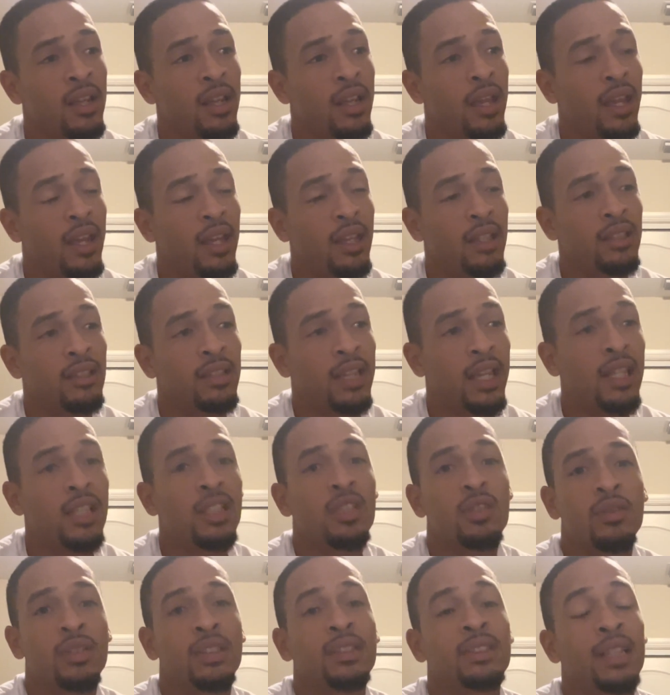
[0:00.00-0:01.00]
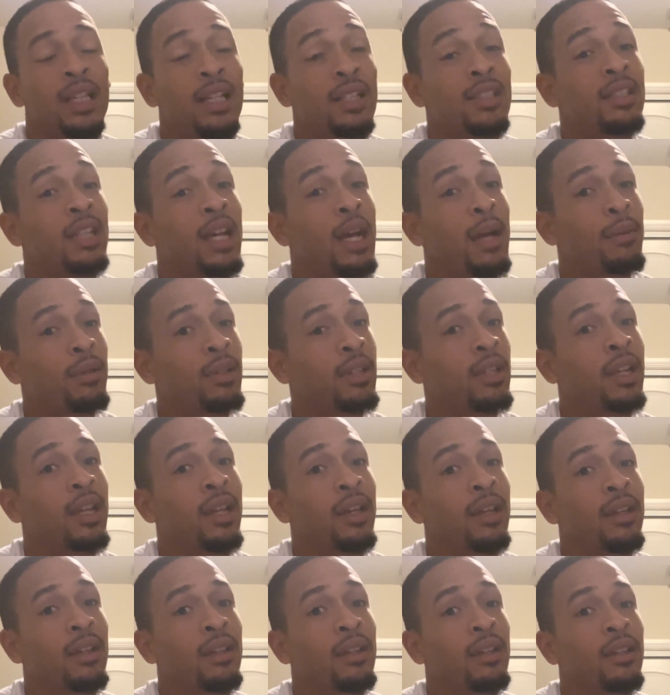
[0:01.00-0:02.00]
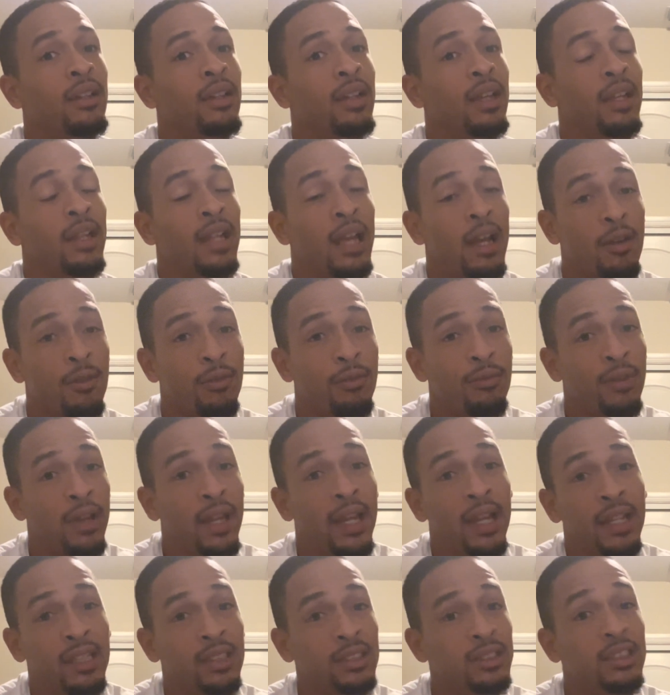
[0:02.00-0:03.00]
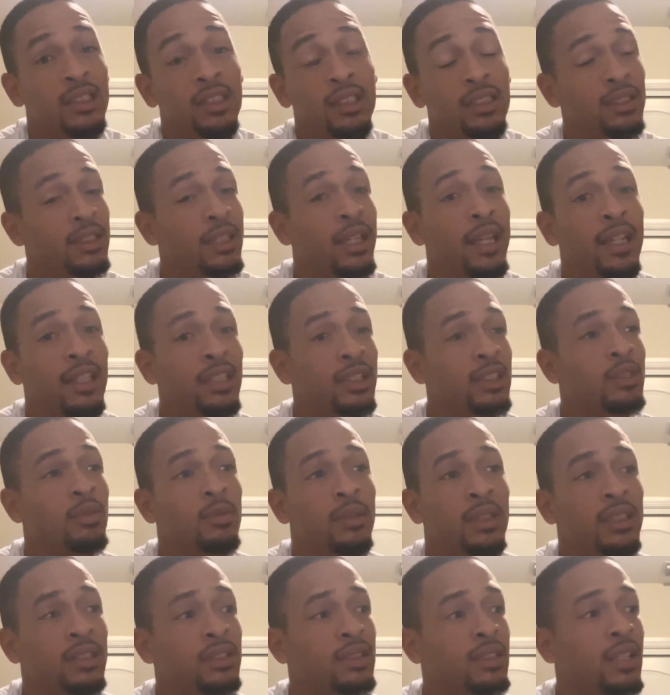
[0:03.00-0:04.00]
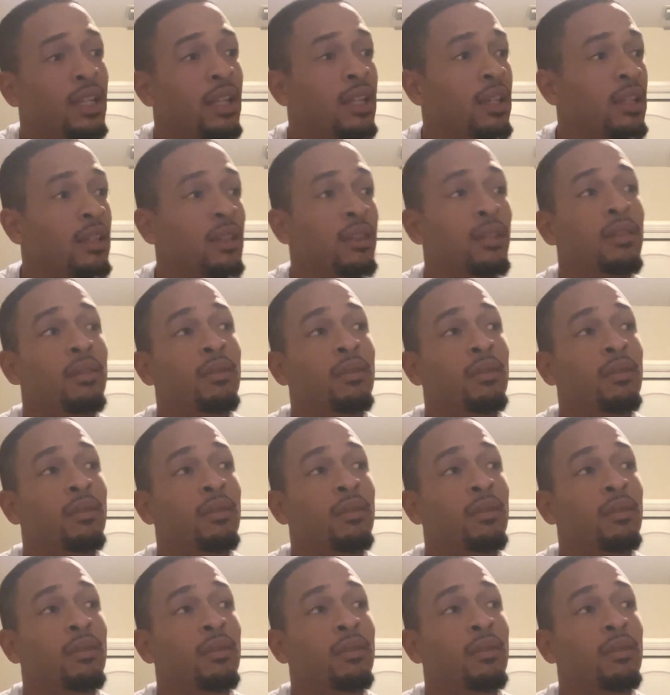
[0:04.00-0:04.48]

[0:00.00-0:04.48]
and dangerous that job could get, and how fast shit changes, where it's like,